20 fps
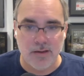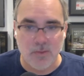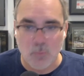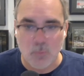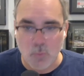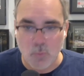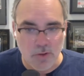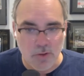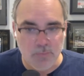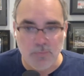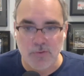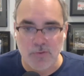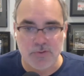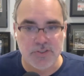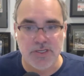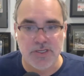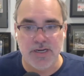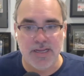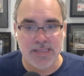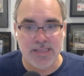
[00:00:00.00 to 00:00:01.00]
a
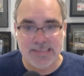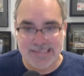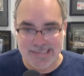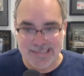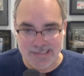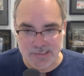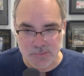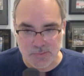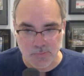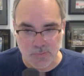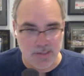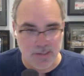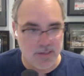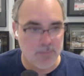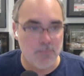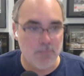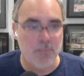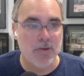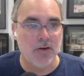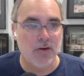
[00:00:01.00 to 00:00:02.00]
1% incidence rate.
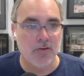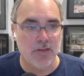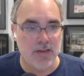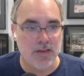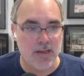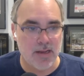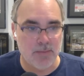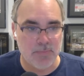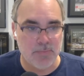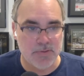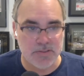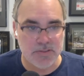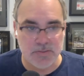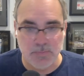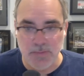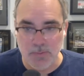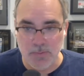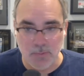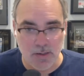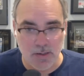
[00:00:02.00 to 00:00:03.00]
It barely
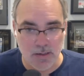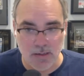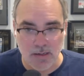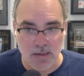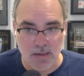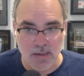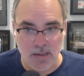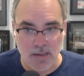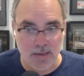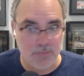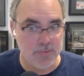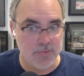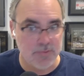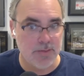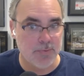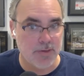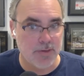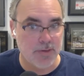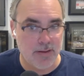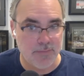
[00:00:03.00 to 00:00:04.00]
happens. Meanwhile, I
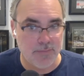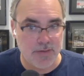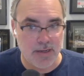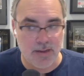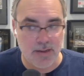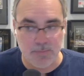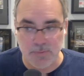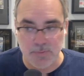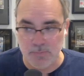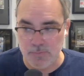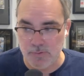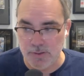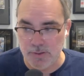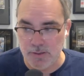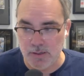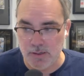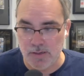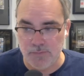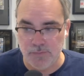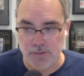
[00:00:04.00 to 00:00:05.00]
was able to have it happen
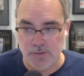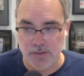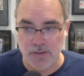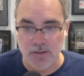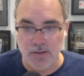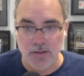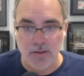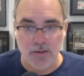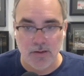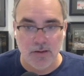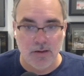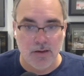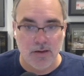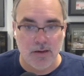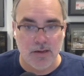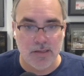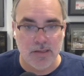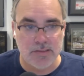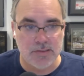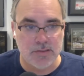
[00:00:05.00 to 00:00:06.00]
pretty often.
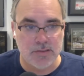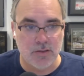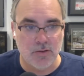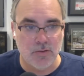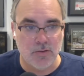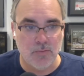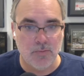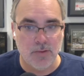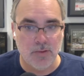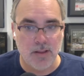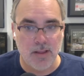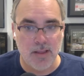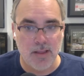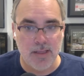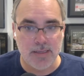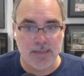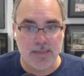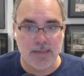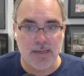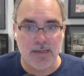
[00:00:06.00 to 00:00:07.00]
And so
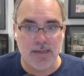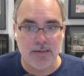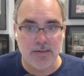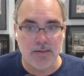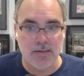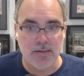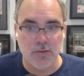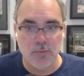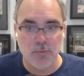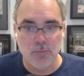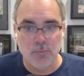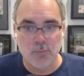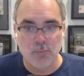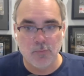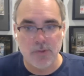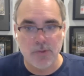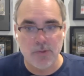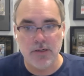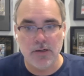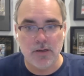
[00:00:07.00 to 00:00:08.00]
it got
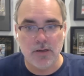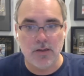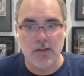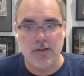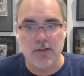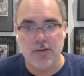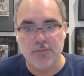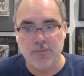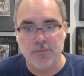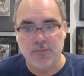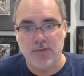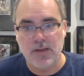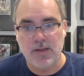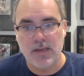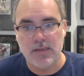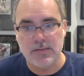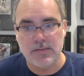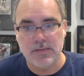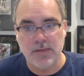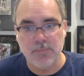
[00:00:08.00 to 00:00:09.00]
written off
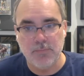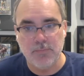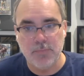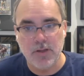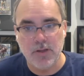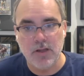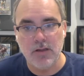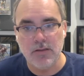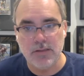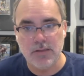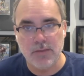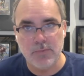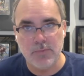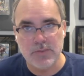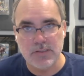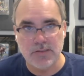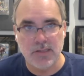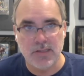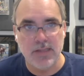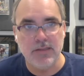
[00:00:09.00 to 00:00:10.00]
as a bug that
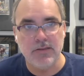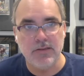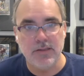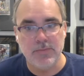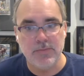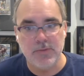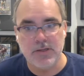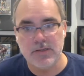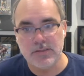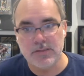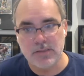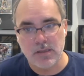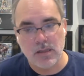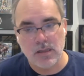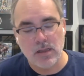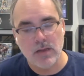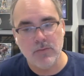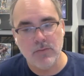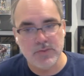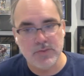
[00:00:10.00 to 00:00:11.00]
was likely because
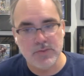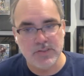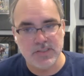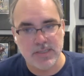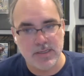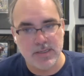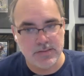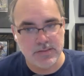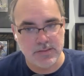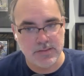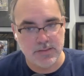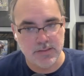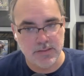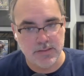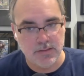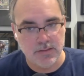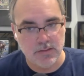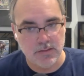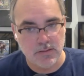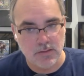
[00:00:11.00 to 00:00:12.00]
I was
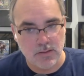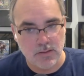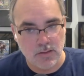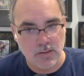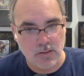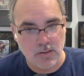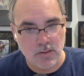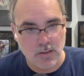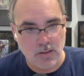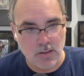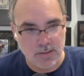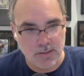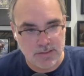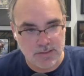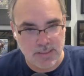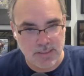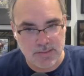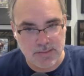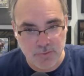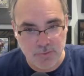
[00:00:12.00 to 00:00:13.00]
testing on a
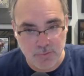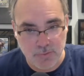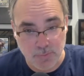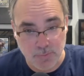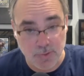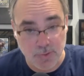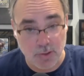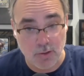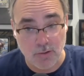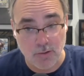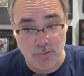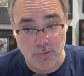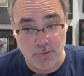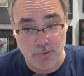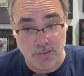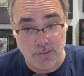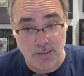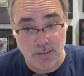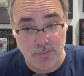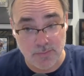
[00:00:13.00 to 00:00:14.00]
test unit with a hard
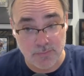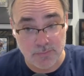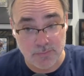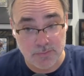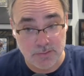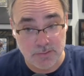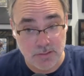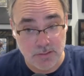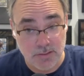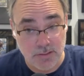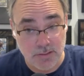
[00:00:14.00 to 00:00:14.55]
drive